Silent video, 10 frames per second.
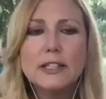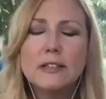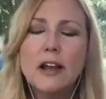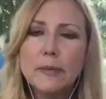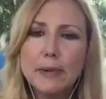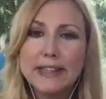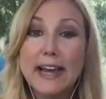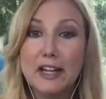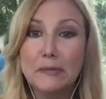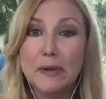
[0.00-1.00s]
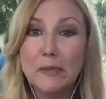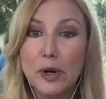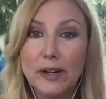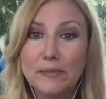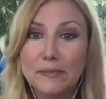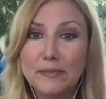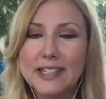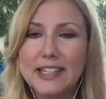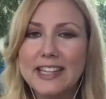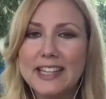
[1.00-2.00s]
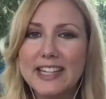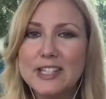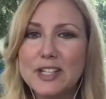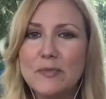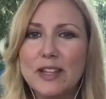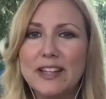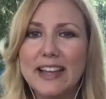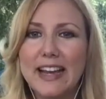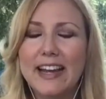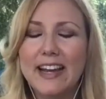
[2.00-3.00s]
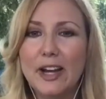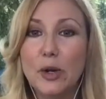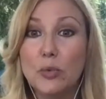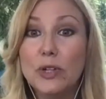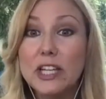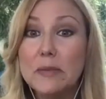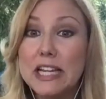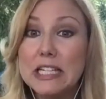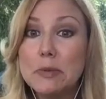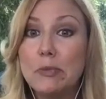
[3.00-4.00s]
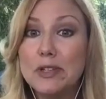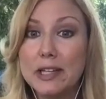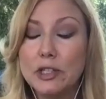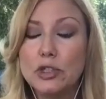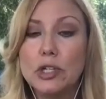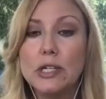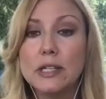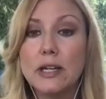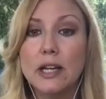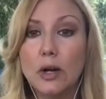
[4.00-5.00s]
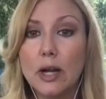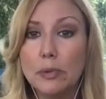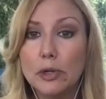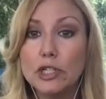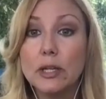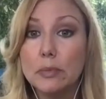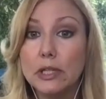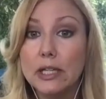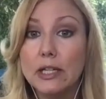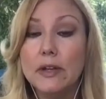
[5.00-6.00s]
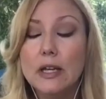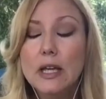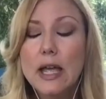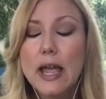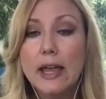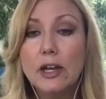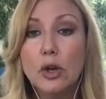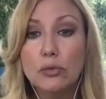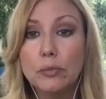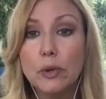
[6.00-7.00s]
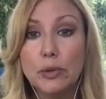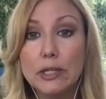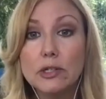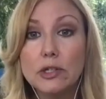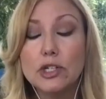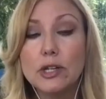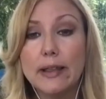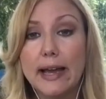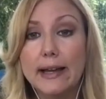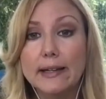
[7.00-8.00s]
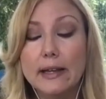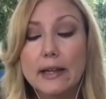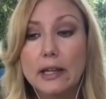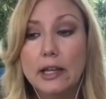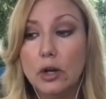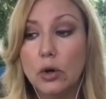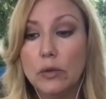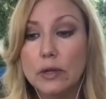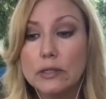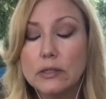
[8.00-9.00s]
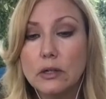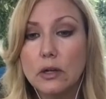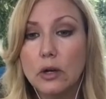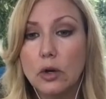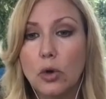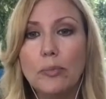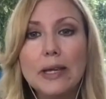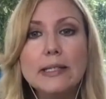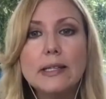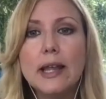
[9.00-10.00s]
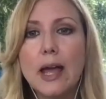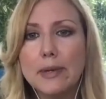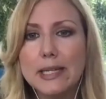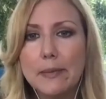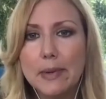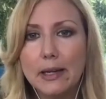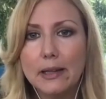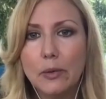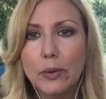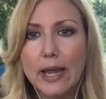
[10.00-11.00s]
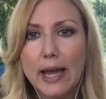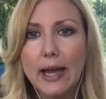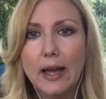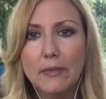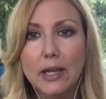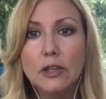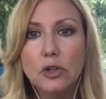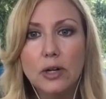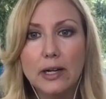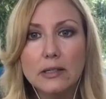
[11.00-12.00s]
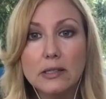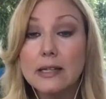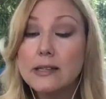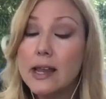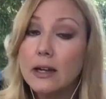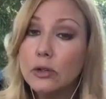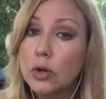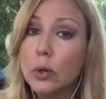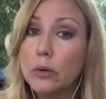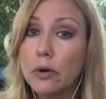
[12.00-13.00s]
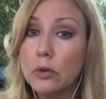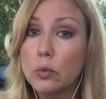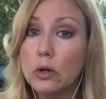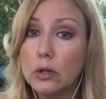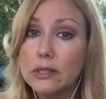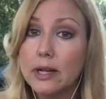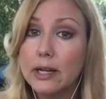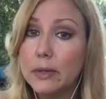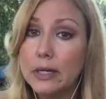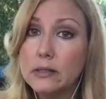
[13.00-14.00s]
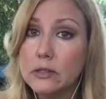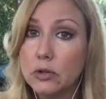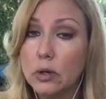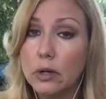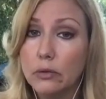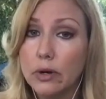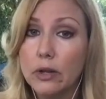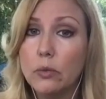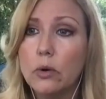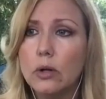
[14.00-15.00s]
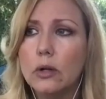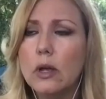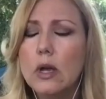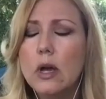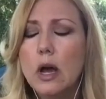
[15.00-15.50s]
let's talk about that a little bit more, because I think that's something that uh, really piques people's interest. And, you know, I personally believe and know from the research that, you know, this uh, obesity epidemic that we have in the United States and growing around the world, diabetes is growing around the world,